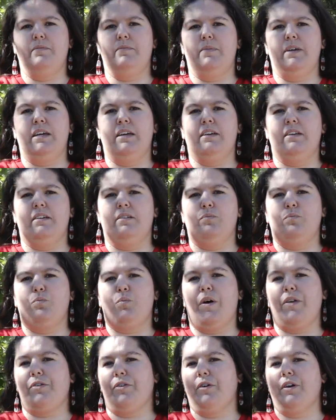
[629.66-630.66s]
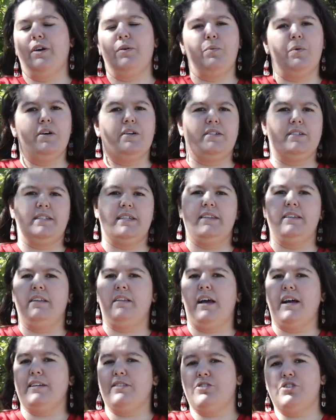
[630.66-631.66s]
in whether it was in the
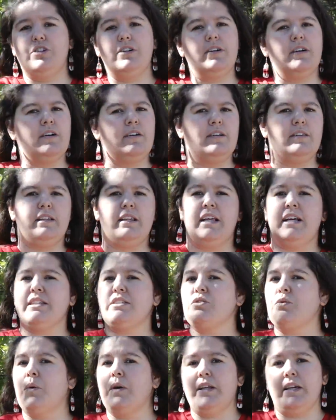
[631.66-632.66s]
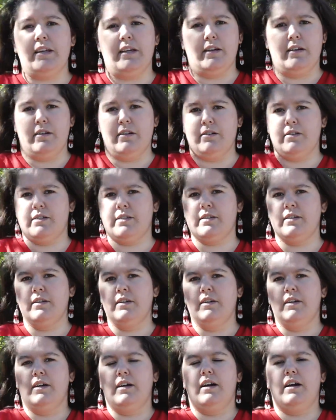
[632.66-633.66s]
last year or in the last 20 years.
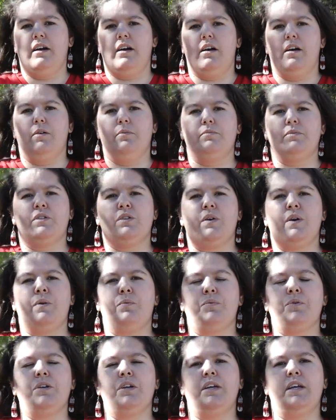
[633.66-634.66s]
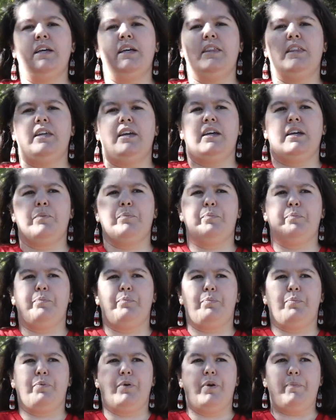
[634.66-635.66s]
So I really think
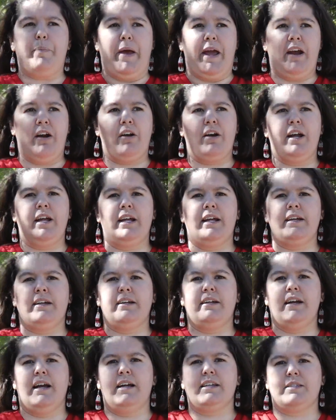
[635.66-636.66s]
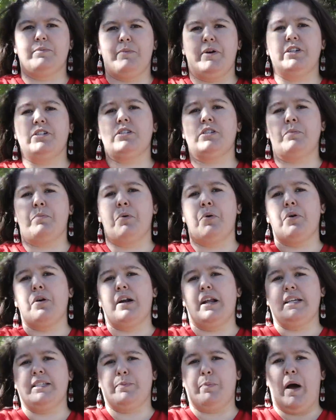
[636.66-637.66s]
preparing as much
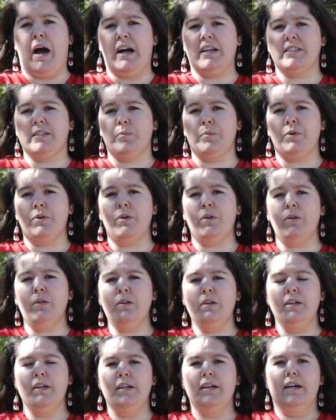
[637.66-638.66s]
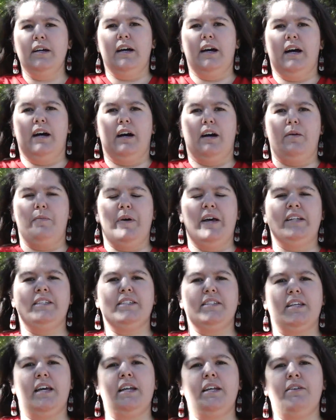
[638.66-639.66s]
support as possible and
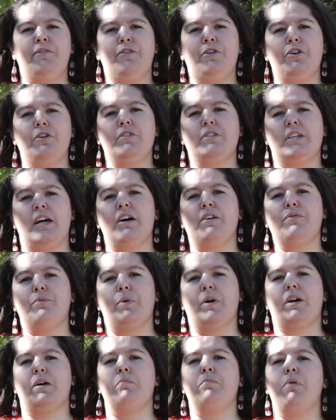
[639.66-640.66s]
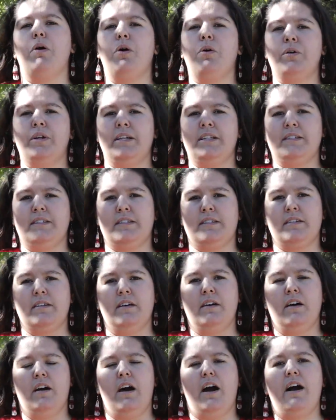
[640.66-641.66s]
deciding for yourself what components
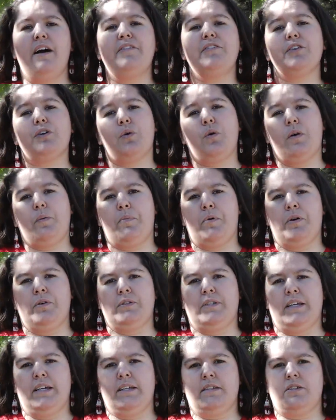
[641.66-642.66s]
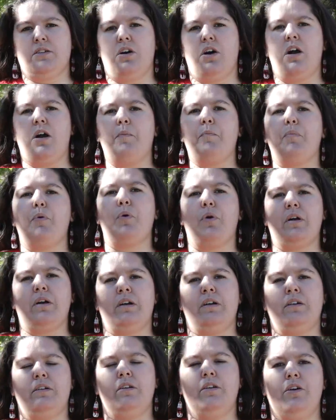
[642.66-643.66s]
of a court process are
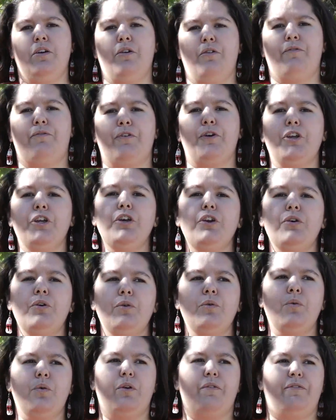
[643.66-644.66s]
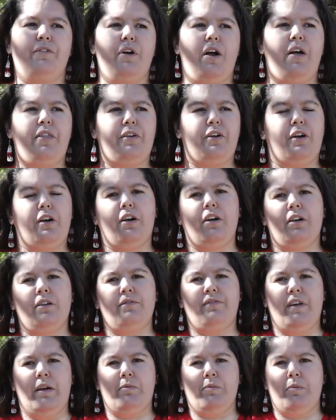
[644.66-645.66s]
important for you or for other
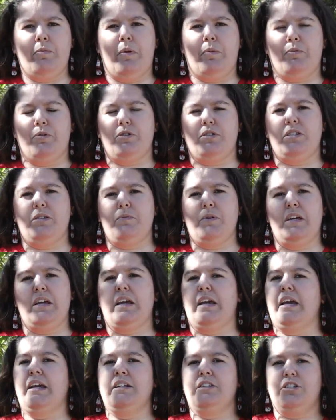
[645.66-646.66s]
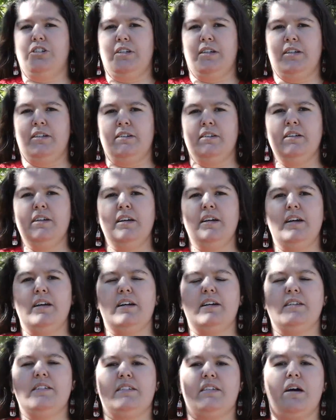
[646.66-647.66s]
family members to be engaged in.
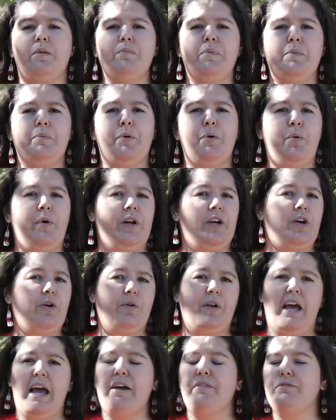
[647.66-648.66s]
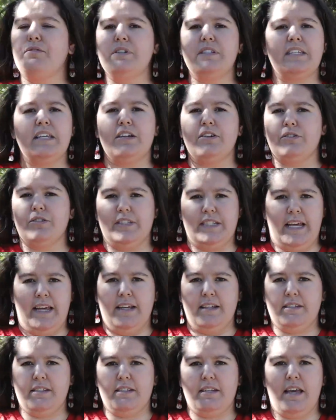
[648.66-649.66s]
Some people want to go to every single
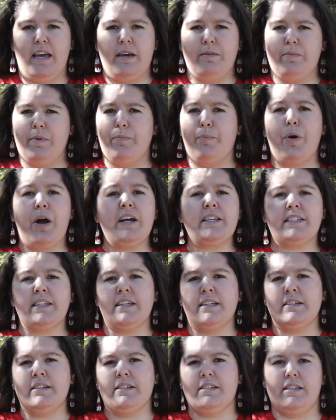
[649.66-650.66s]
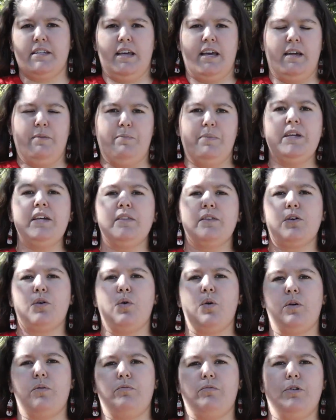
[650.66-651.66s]
date and be present and be in the
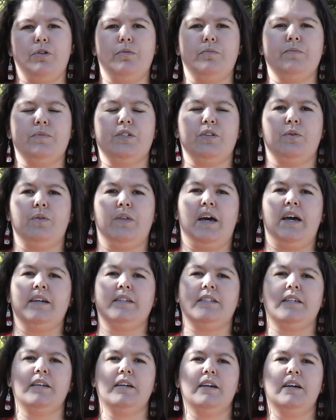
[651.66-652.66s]
courtroom so that